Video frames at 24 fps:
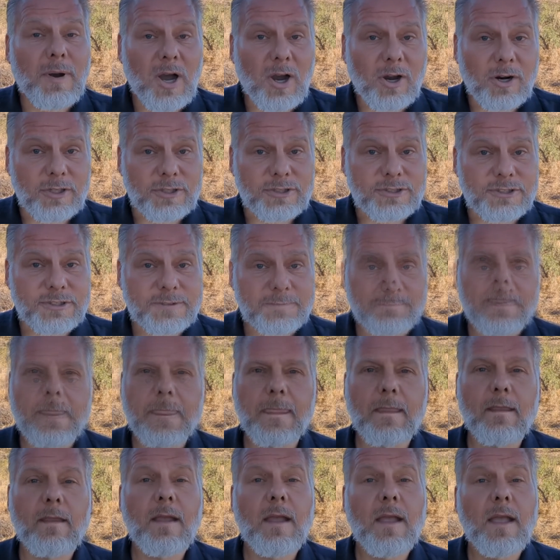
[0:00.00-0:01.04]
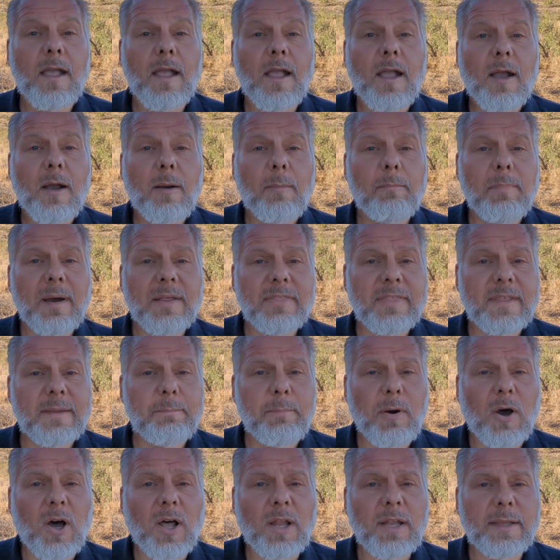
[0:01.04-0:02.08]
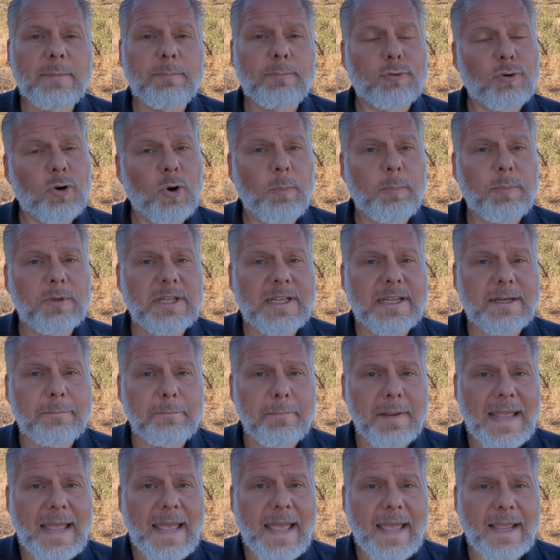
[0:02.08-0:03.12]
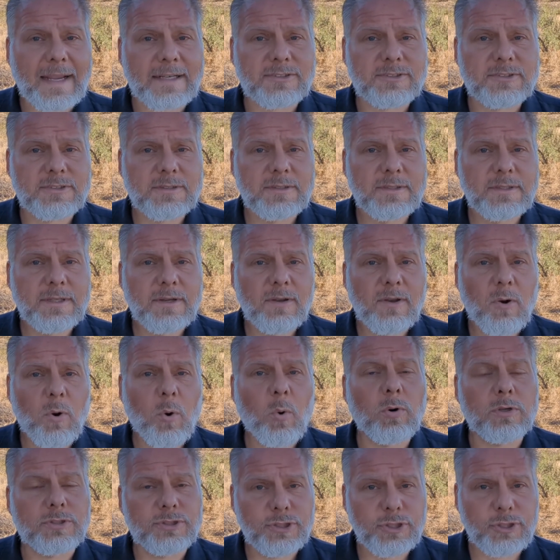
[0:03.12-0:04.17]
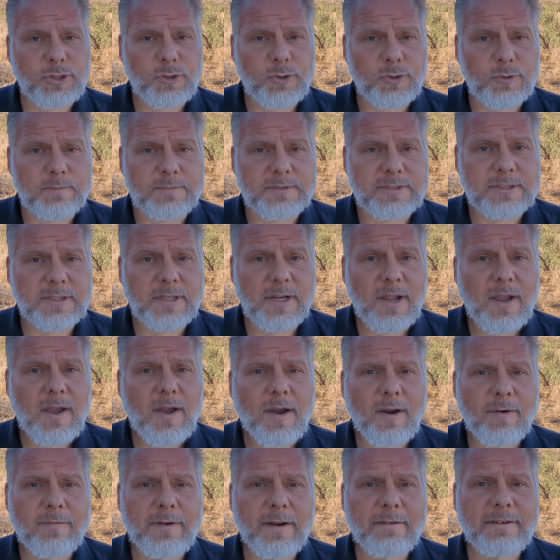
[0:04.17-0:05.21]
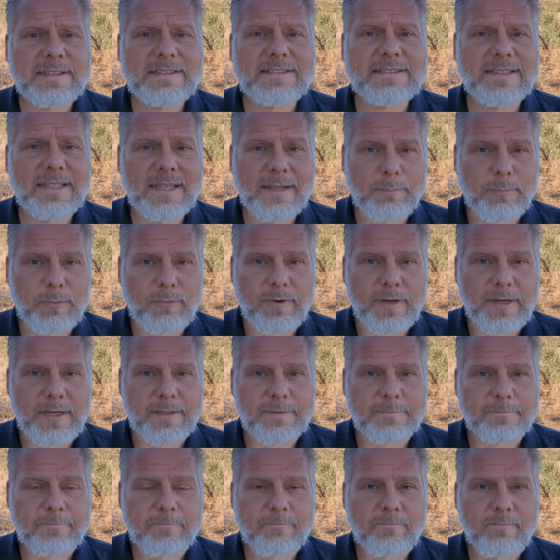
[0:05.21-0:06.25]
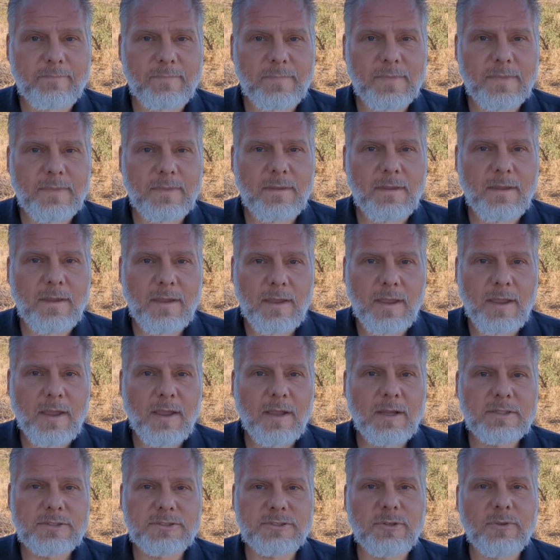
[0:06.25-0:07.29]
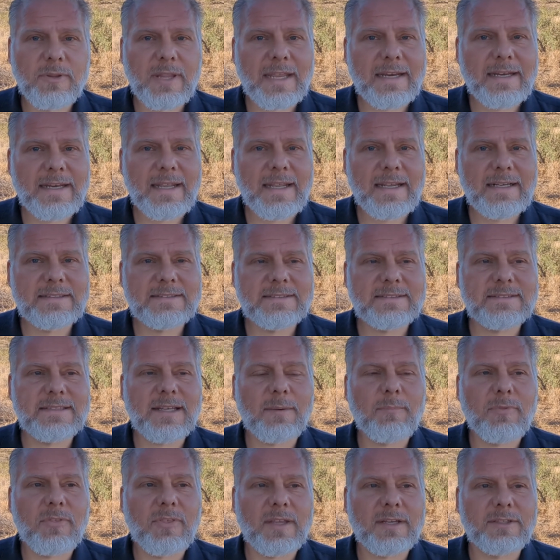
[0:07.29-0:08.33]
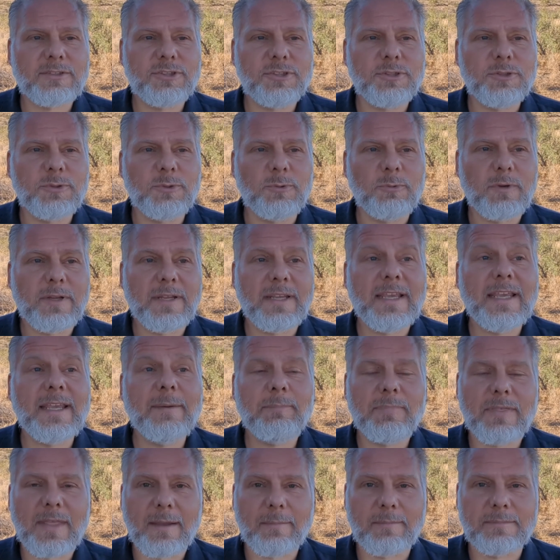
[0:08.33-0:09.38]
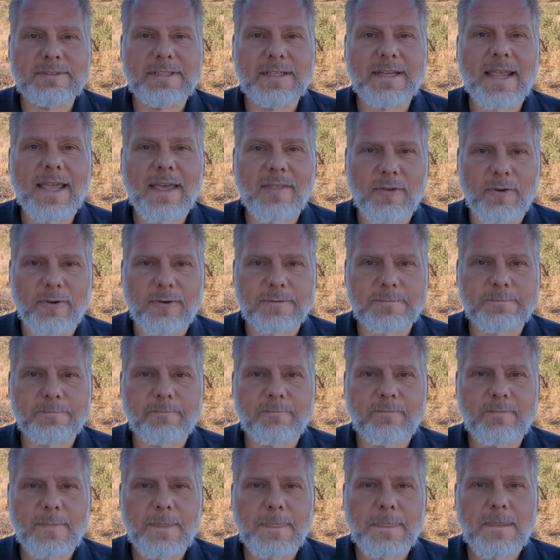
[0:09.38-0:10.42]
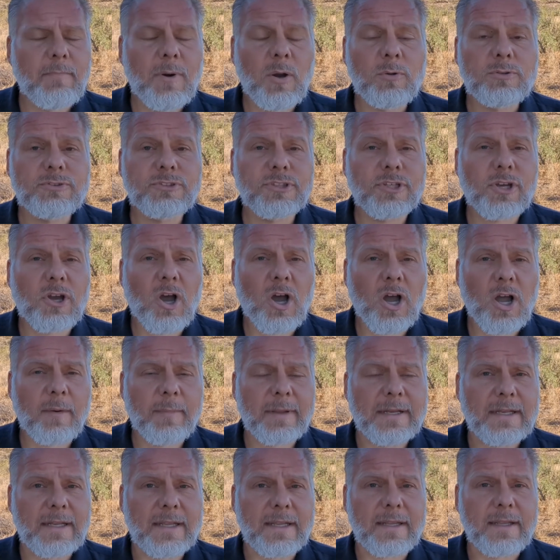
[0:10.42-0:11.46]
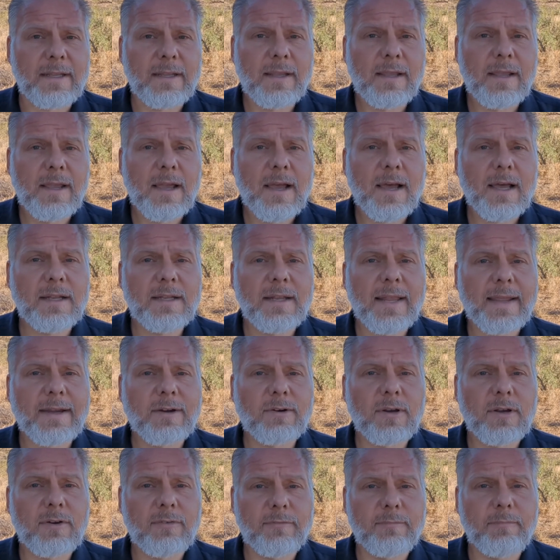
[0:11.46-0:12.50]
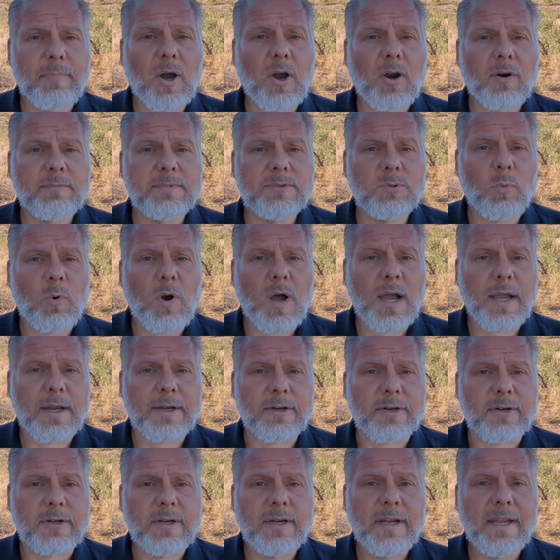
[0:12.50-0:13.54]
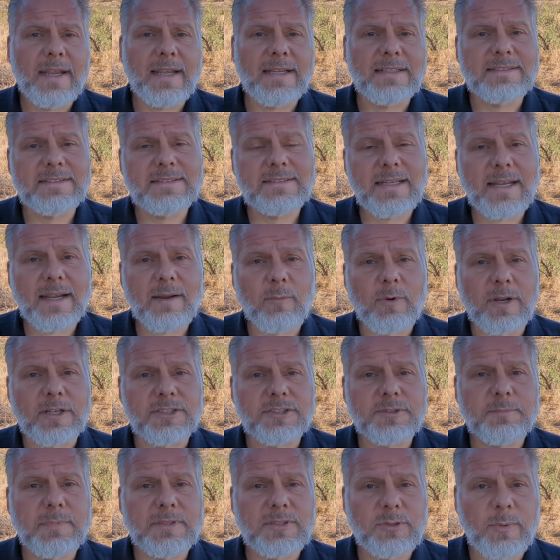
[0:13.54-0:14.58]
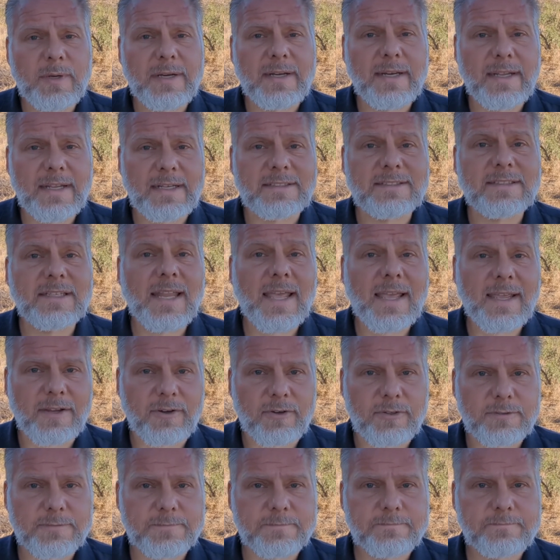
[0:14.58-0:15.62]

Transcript: Mars. But the polypropylene bags or tubes are very slippery so they need something to keep them together. Most commonly, a layer of barbed wire is sandwiched between each layer.